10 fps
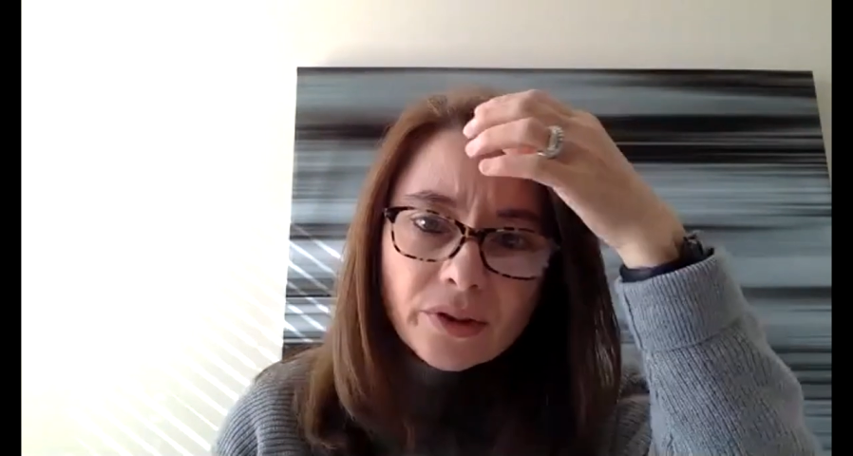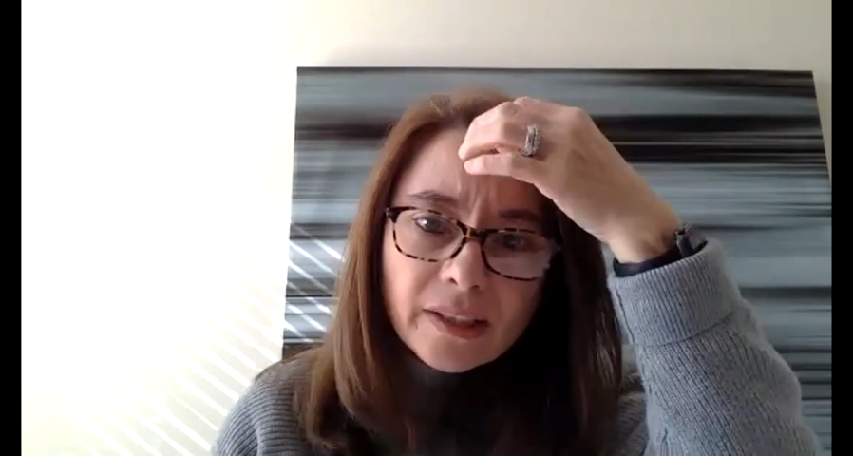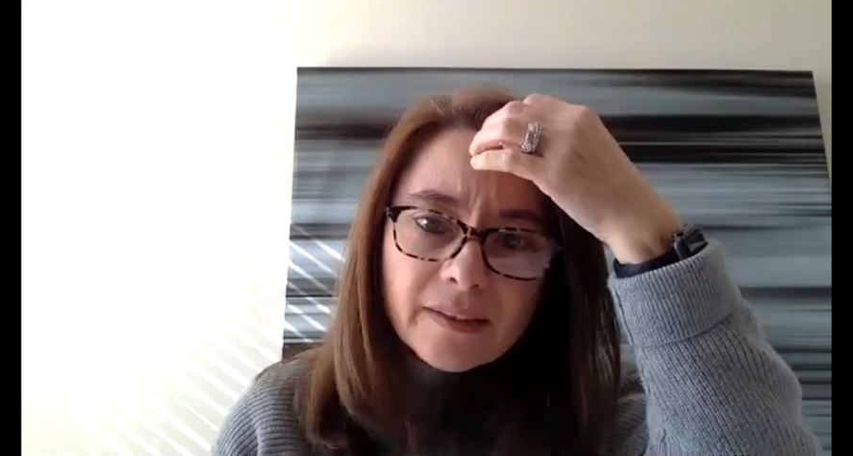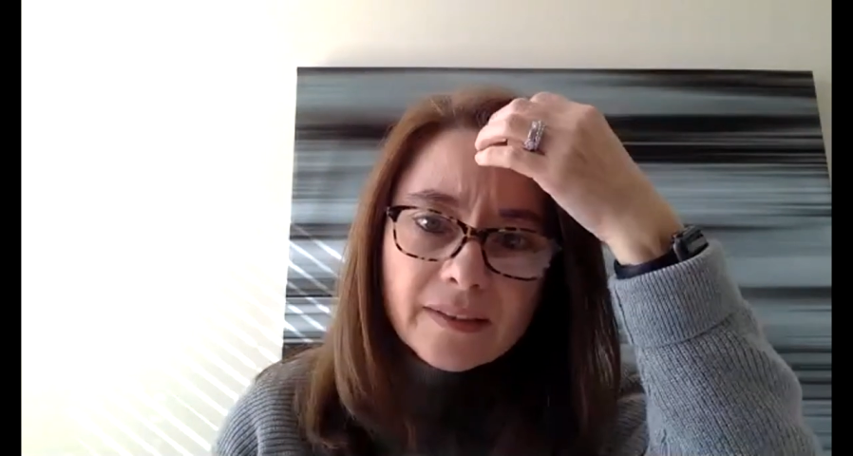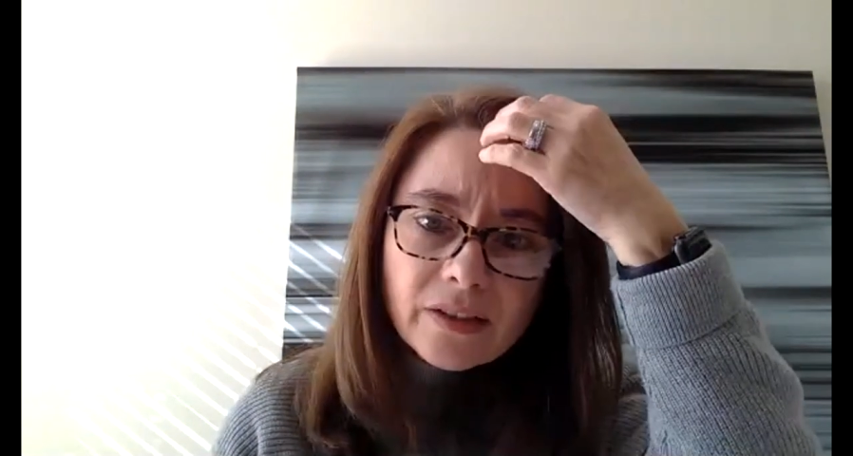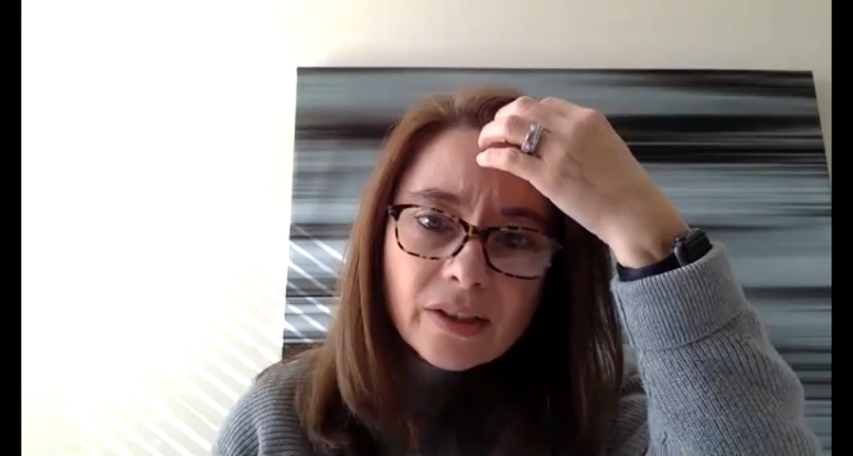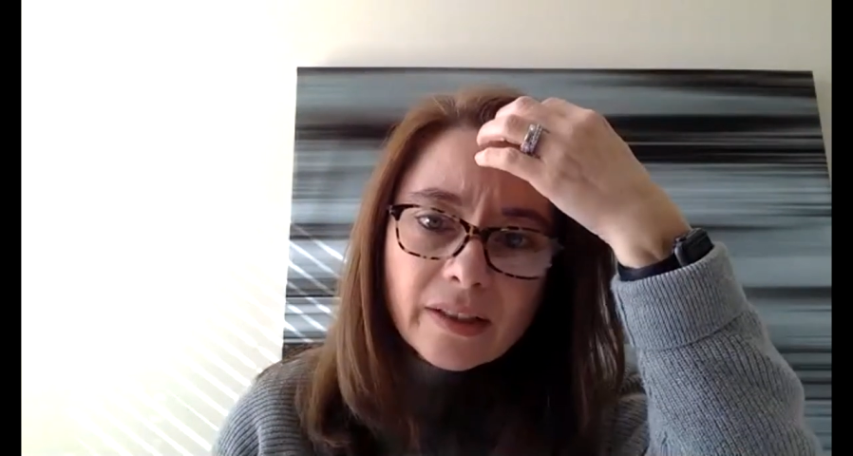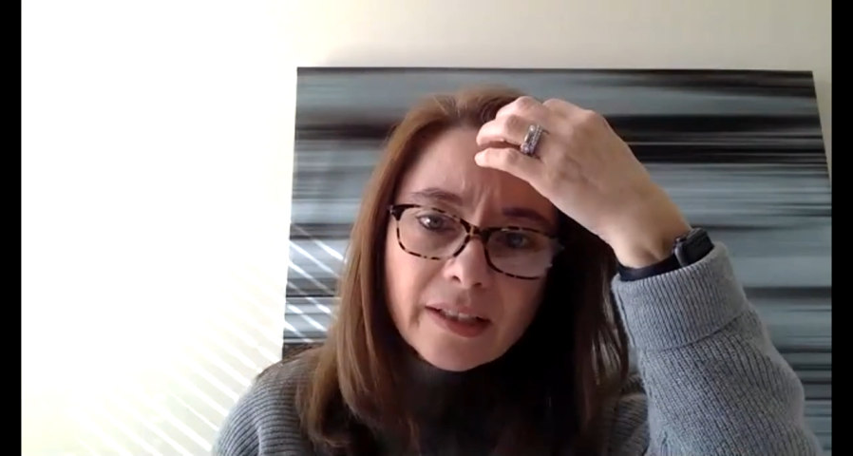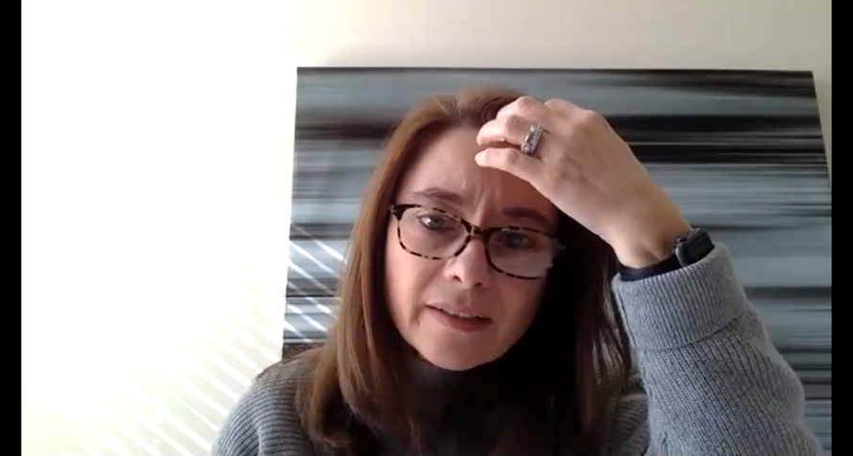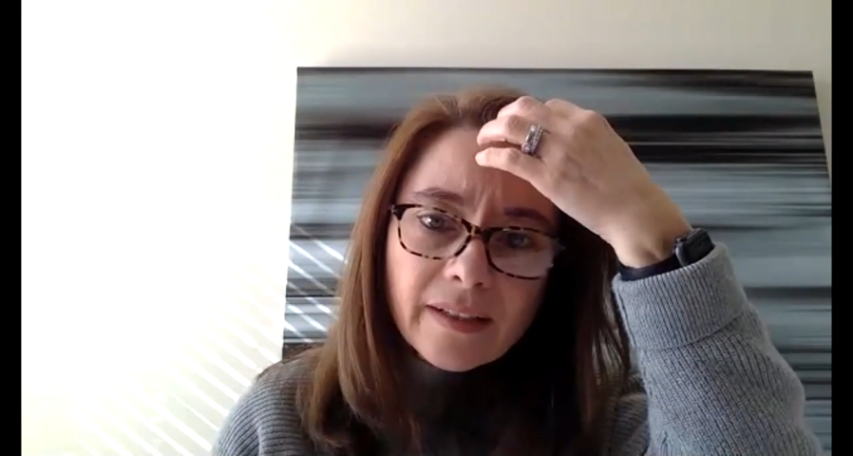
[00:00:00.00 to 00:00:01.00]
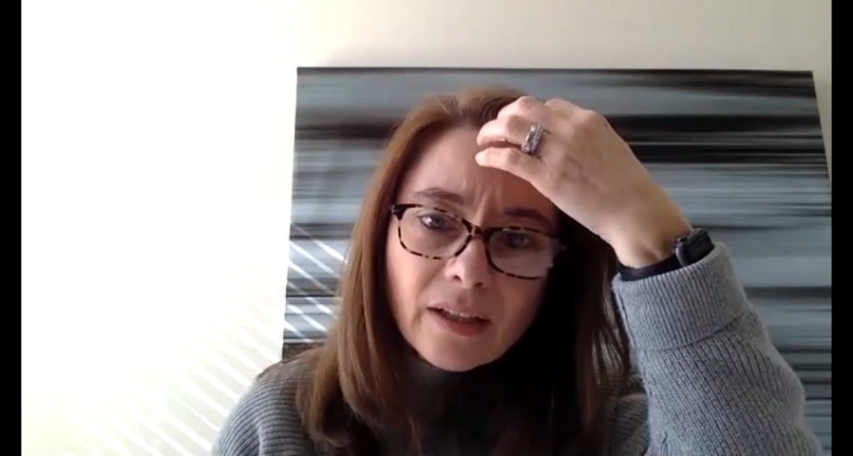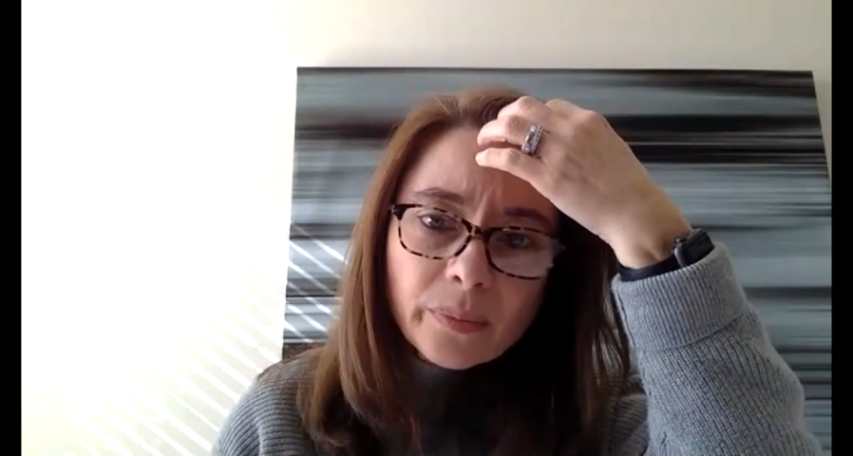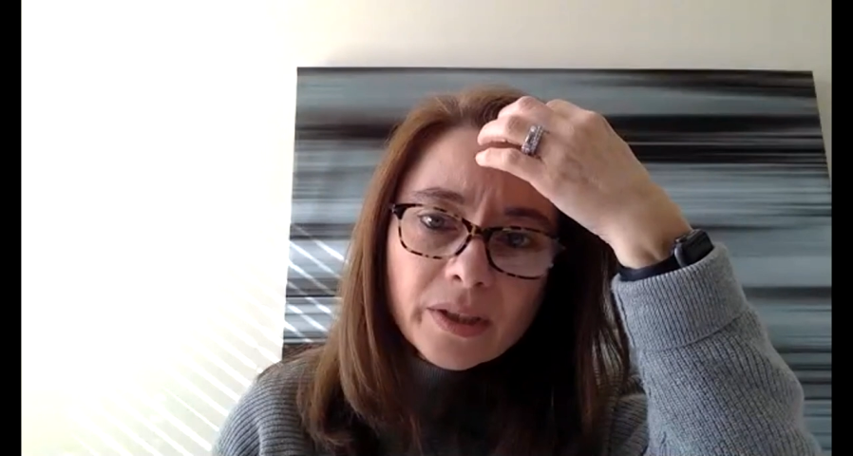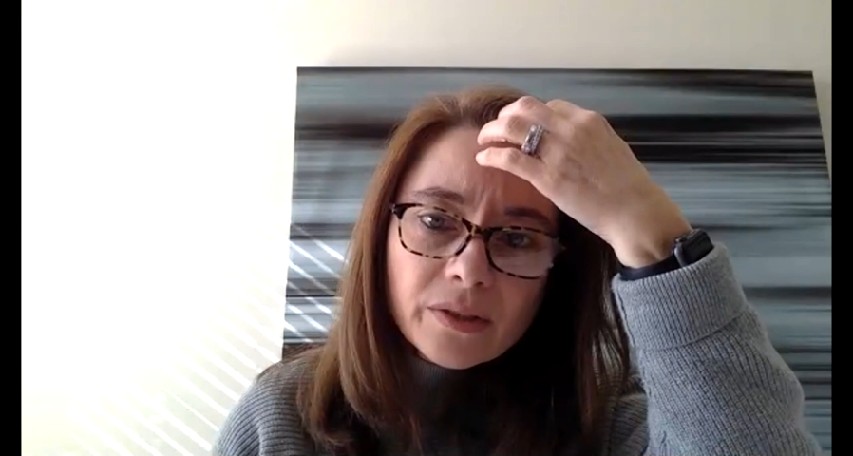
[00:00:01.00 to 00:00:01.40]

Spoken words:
organization that is helping